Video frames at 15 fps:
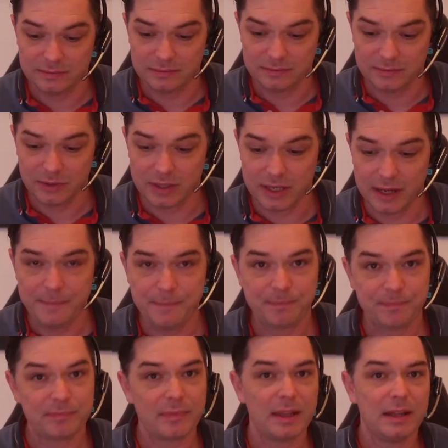Okay.
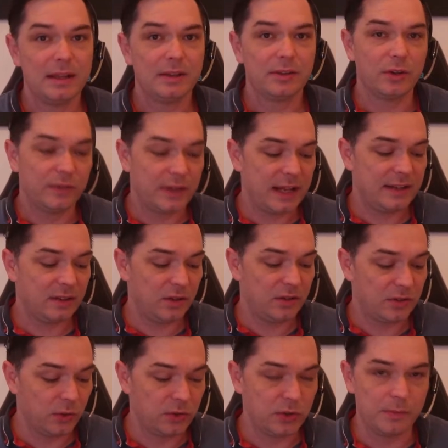So if that sounds
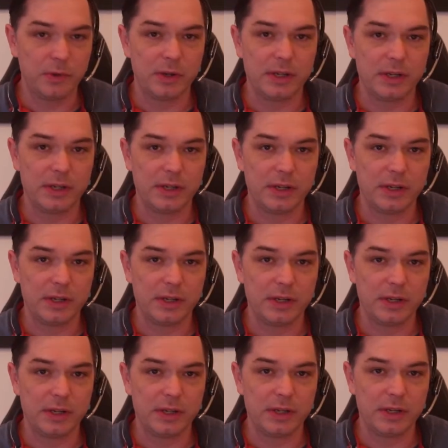good to you,
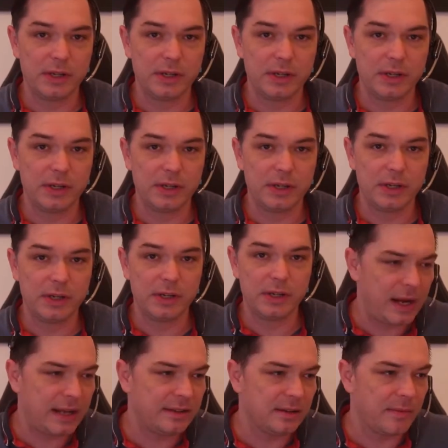then
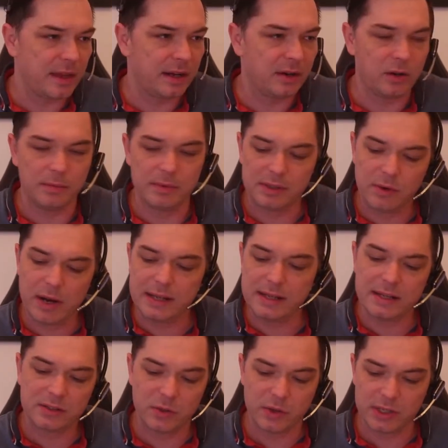write something in the comments. Write
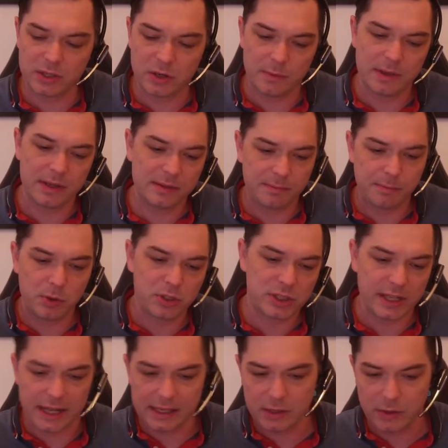let's go in the comments, push
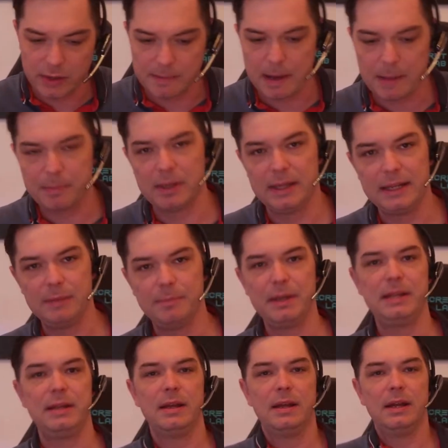the algorithm up a little
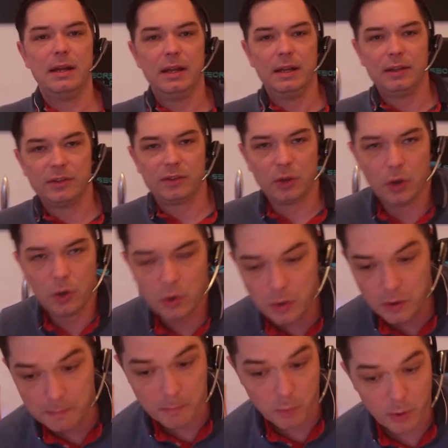bit so
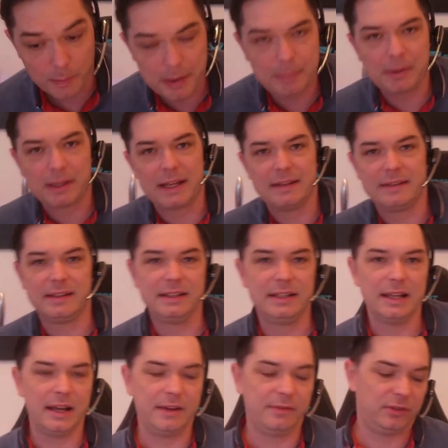more people can see the
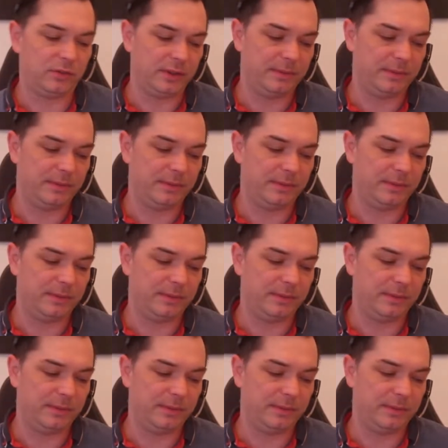live stream.